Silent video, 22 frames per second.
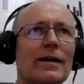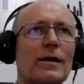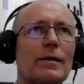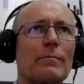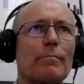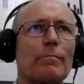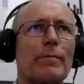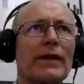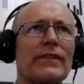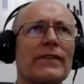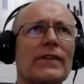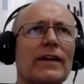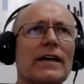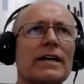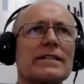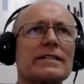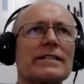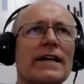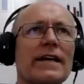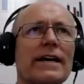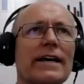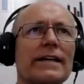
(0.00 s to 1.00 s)
but they're
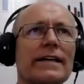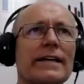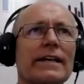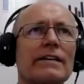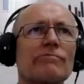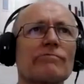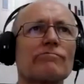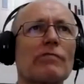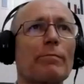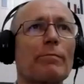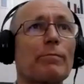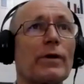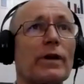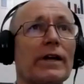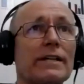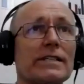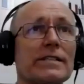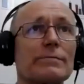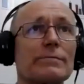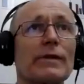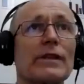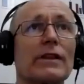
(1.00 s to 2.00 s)
taking
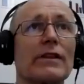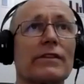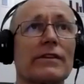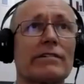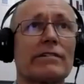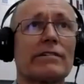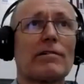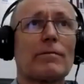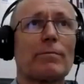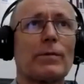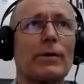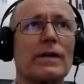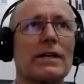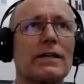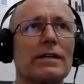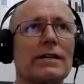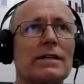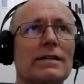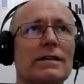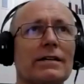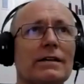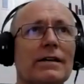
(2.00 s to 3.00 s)
replacement
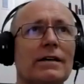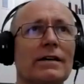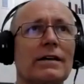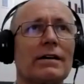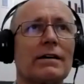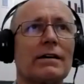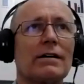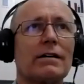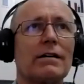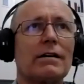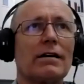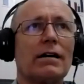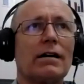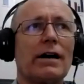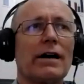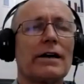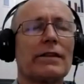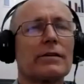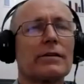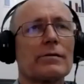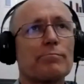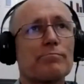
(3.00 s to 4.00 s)
therapy
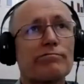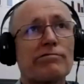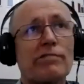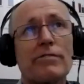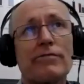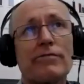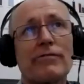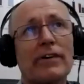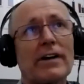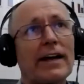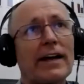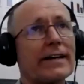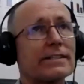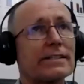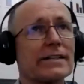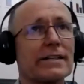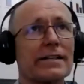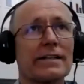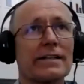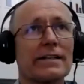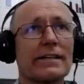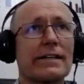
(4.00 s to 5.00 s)
either
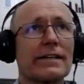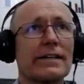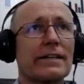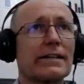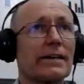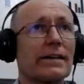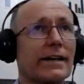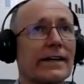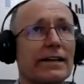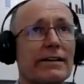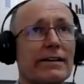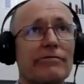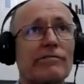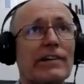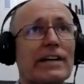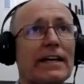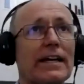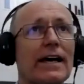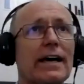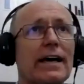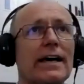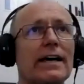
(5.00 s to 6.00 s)
prophylactically, like every
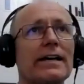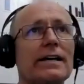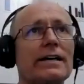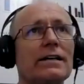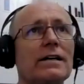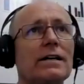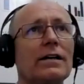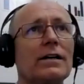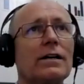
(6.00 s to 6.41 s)
day,